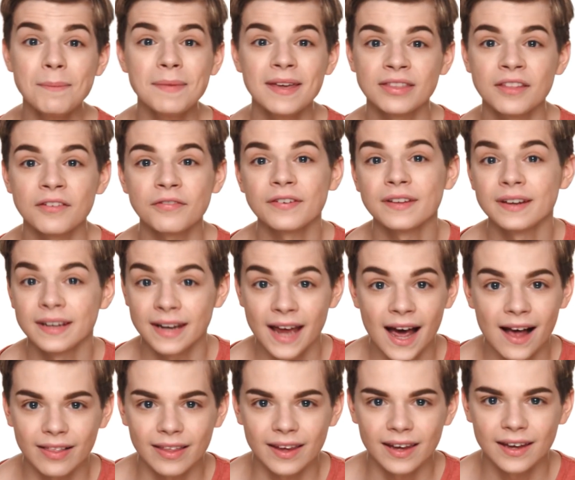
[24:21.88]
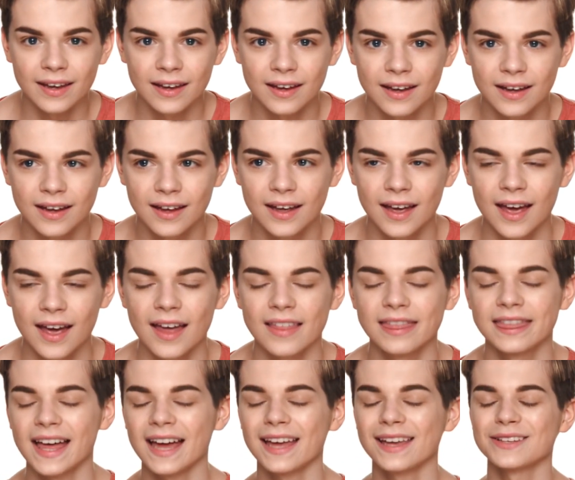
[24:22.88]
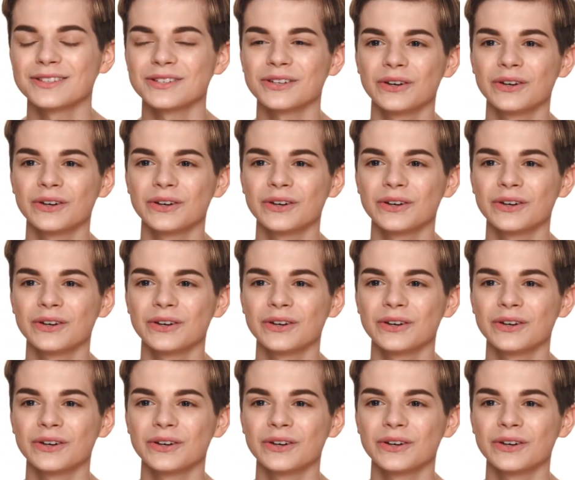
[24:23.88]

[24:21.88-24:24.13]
I'm in the finale. That is